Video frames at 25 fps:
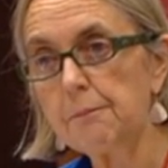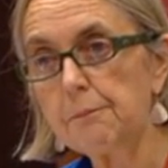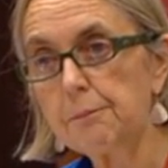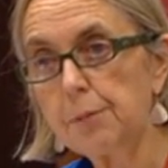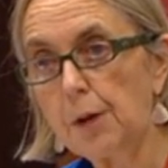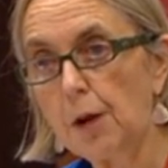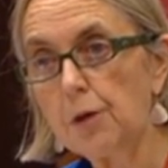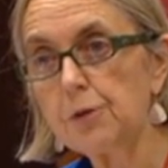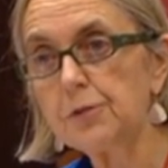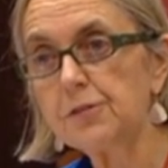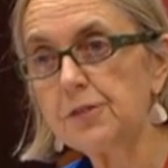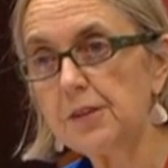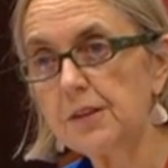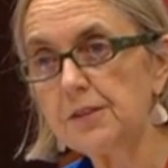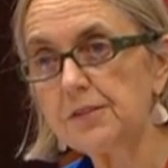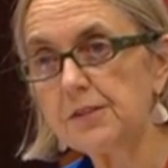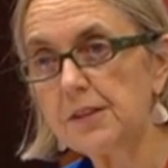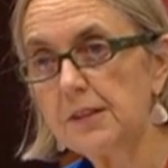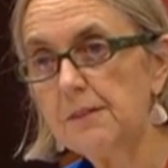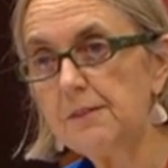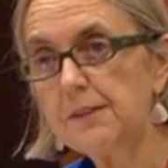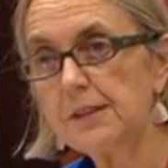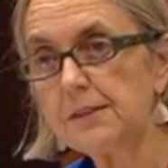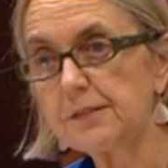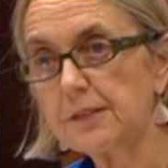
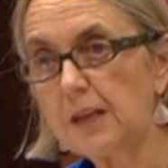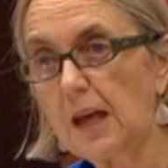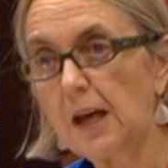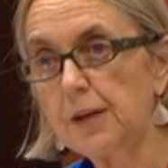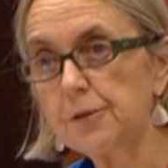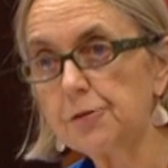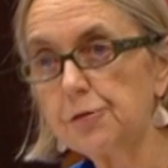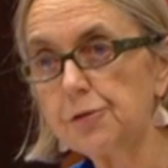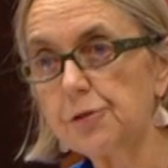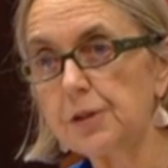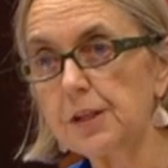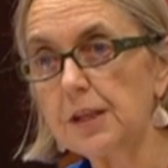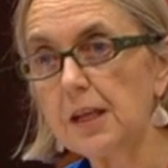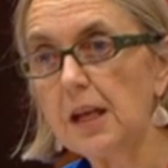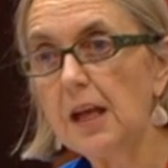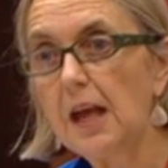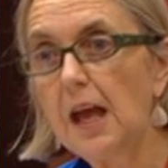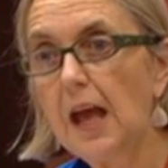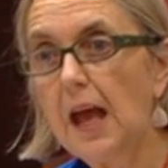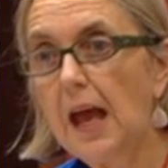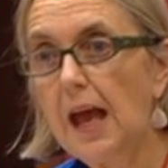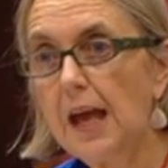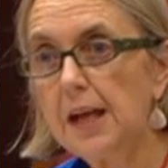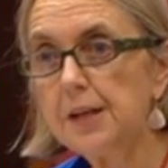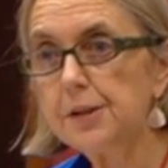processed in this country
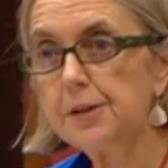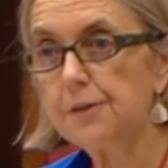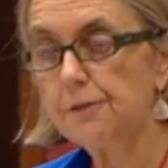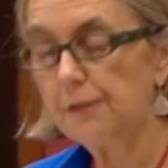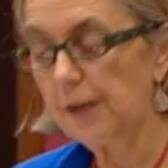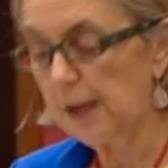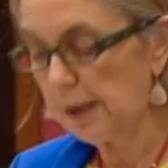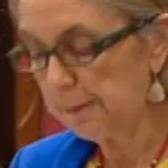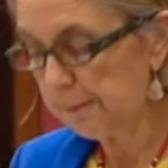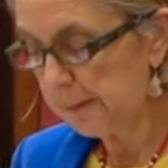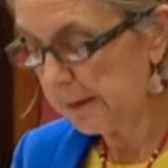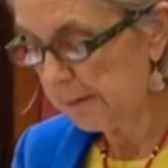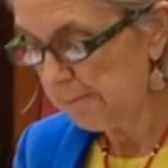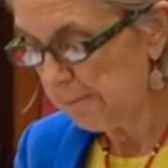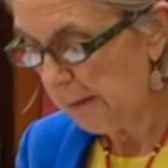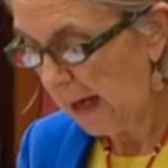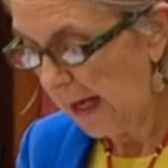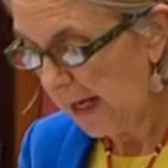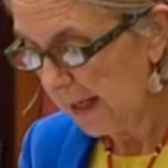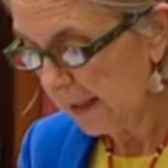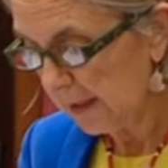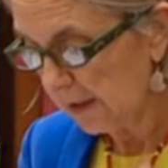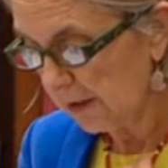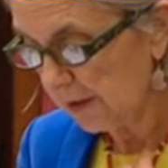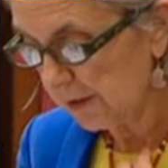and developing
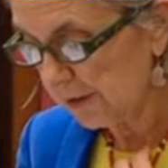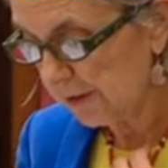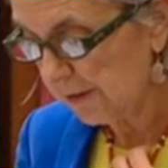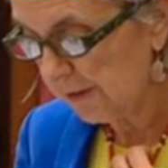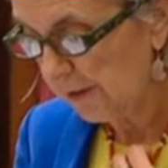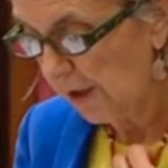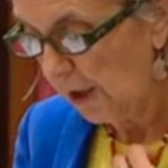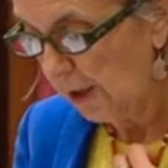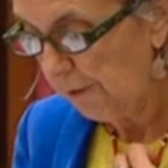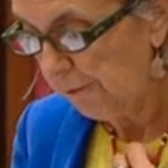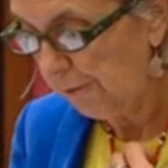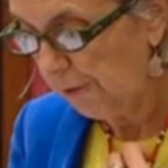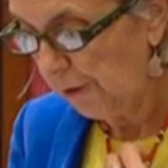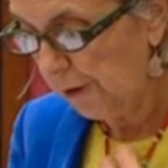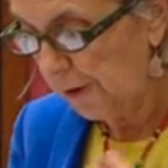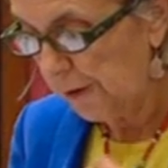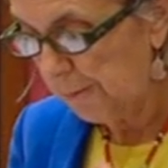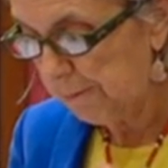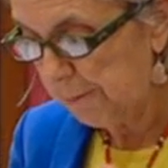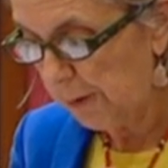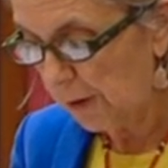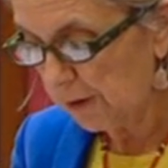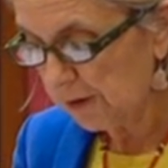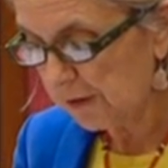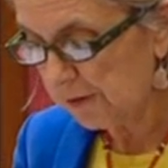markets for
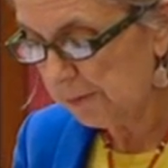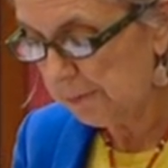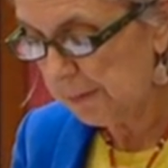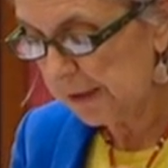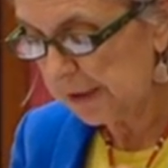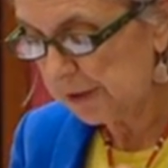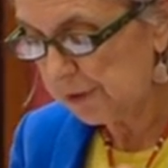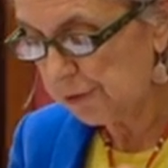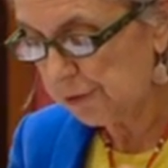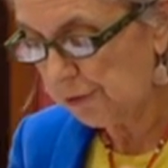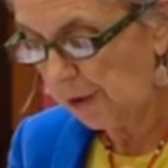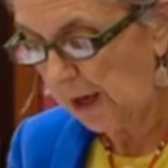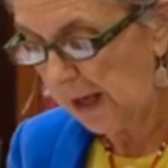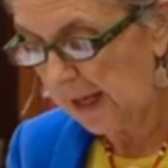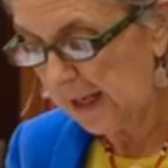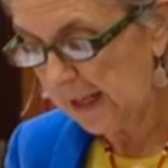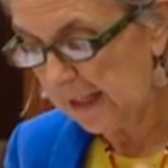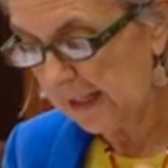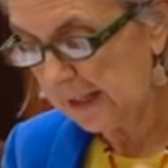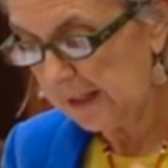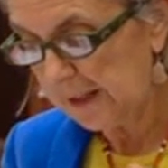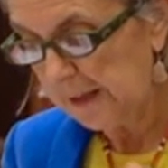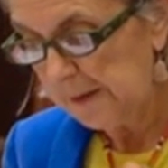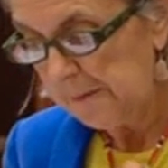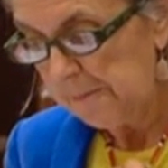the boxed meat
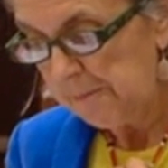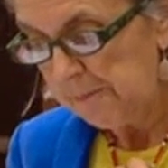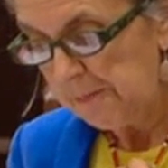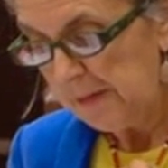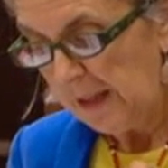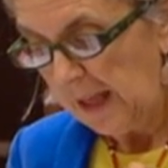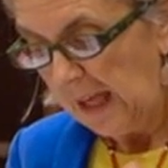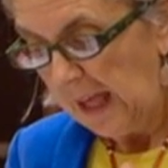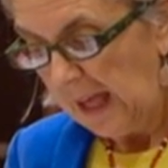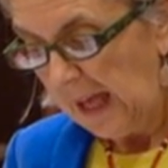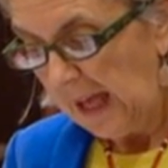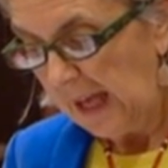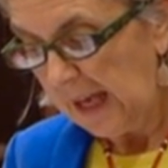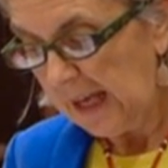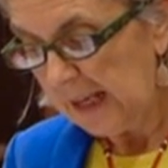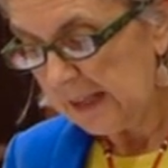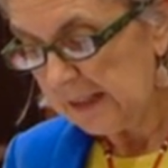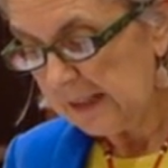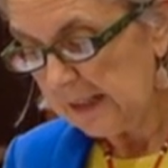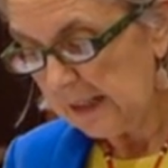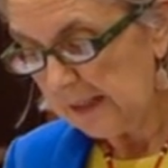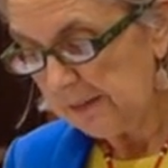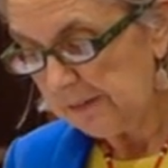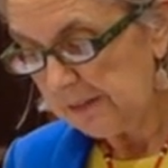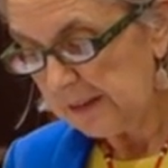trade.
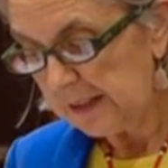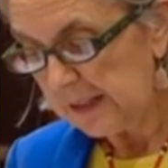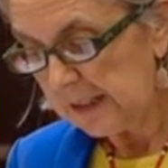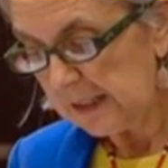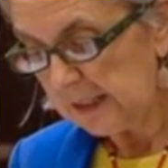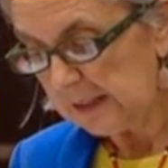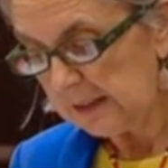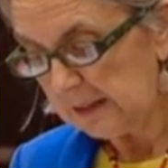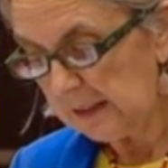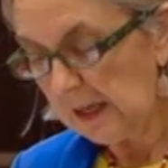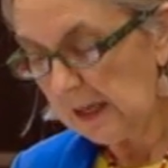And the